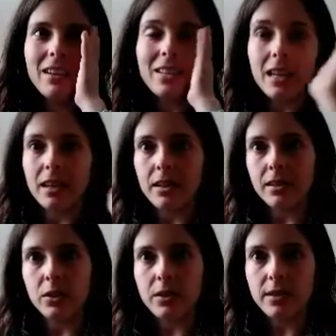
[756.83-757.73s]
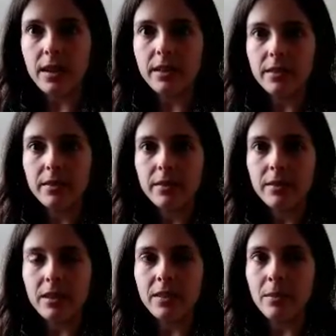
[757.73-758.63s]
take it as a good sign,
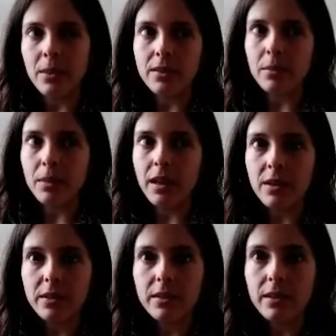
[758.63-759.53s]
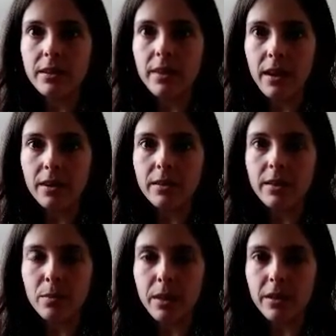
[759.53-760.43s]
because it means something else is there
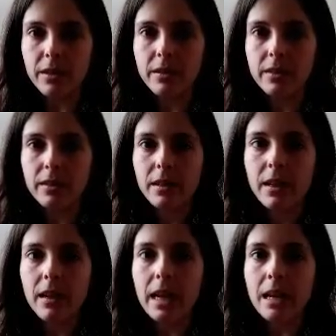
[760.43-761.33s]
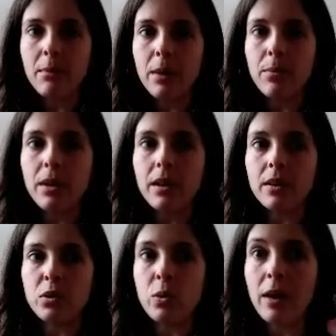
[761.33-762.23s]
that's better. And it might be
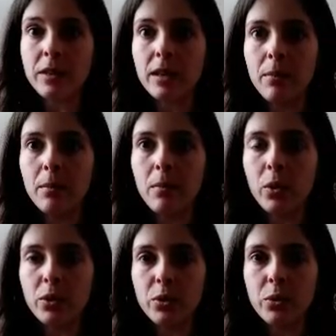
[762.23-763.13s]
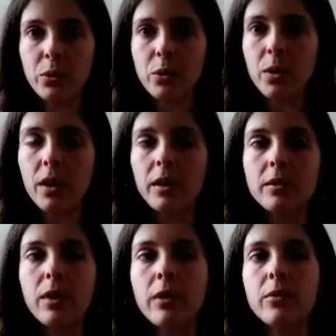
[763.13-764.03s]
because you have to come more to who you are
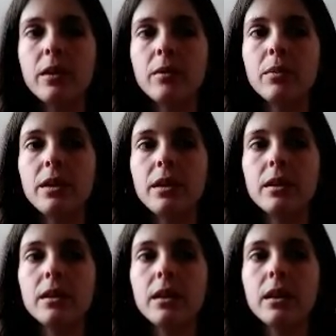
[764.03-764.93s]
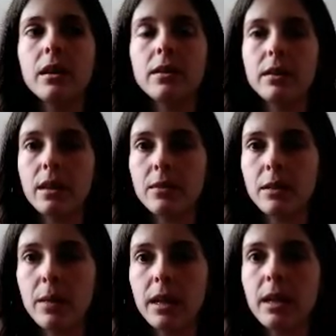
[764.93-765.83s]
rather than be a slave
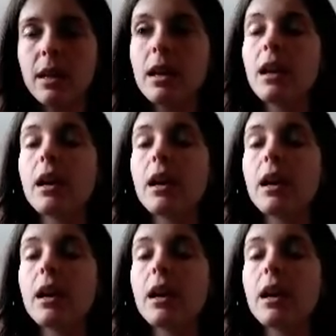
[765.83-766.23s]
to money.